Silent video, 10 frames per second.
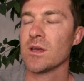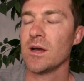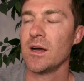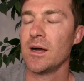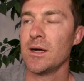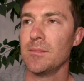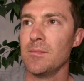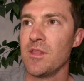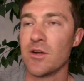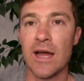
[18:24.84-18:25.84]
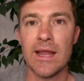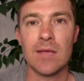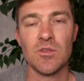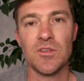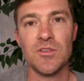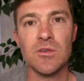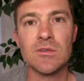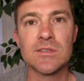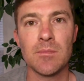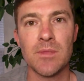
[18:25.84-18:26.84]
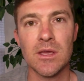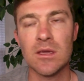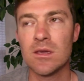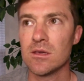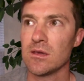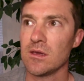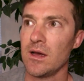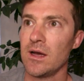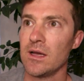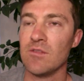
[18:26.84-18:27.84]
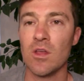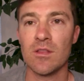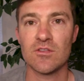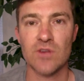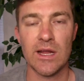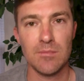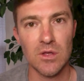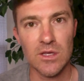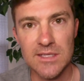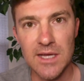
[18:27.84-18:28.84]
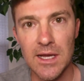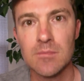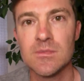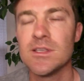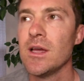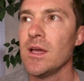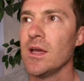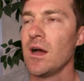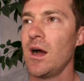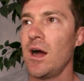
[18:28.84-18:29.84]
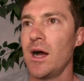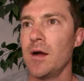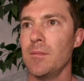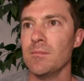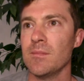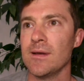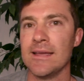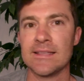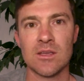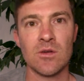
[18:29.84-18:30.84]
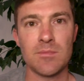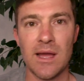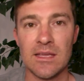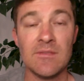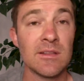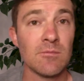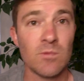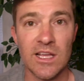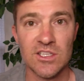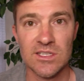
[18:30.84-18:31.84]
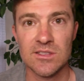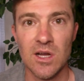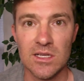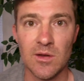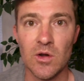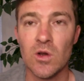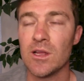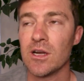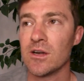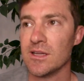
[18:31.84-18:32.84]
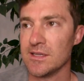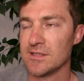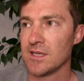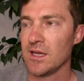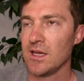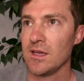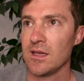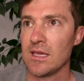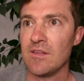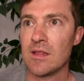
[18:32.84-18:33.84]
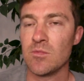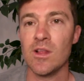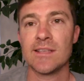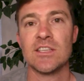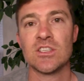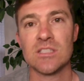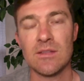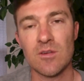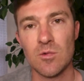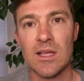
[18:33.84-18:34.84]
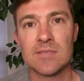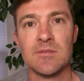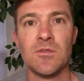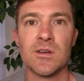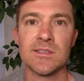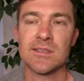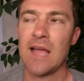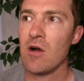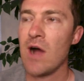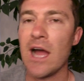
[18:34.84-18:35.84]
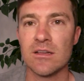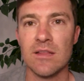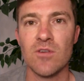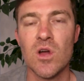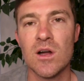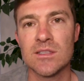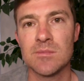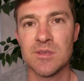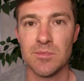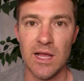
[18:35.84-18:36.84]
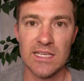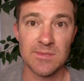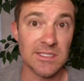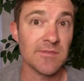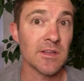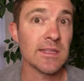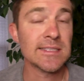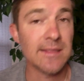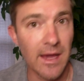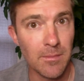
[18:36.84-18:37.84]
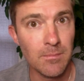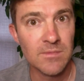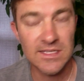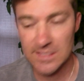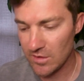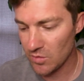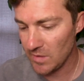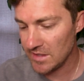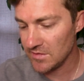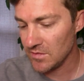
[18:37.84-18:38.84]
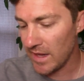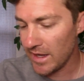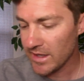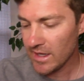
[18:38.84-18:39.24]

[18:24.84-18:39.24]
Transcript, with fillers: um, they're not able to do something, uh, even though they've tried a million times, um, it's going back, even what I just talked about earlier is giving them realizations they never realized before is how higher level concepts apply specifically to them is another way to do that.